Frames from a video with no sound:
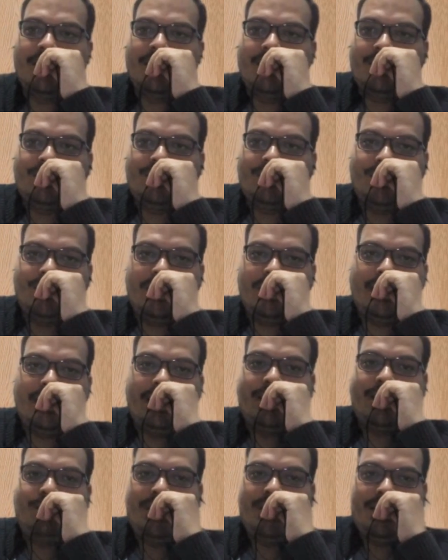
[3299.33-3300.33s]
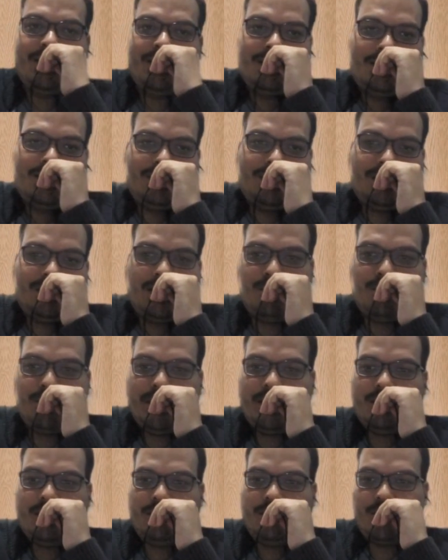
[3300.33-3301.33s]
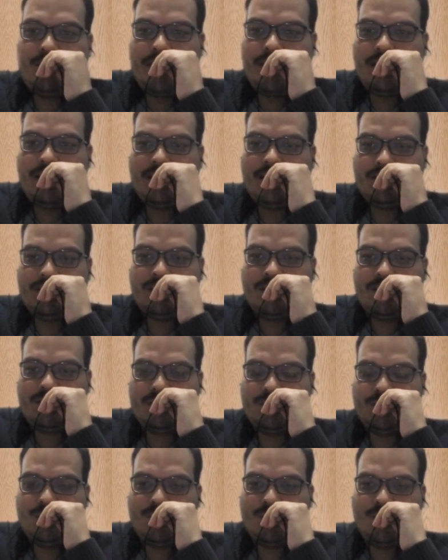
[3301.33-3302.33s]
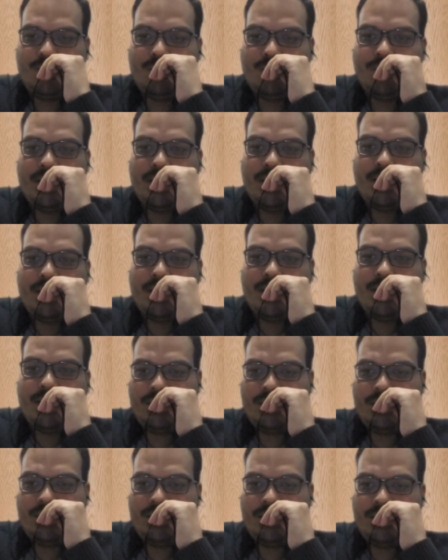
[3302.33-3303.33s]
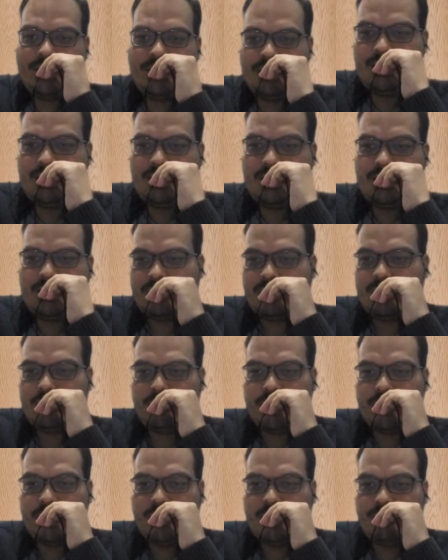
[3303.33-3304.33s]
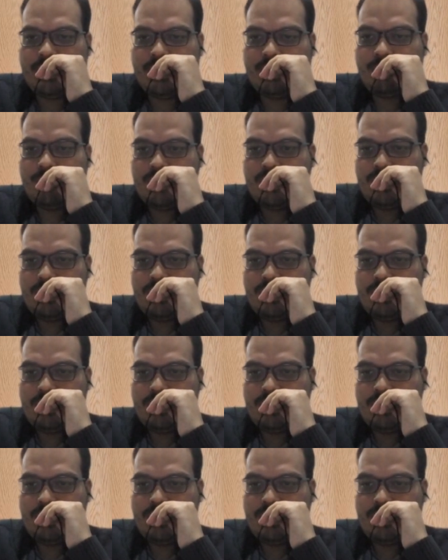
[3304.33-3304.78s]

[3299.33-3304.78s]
So let me just complete the formalities. So we have with us Dr. Novindu Dev.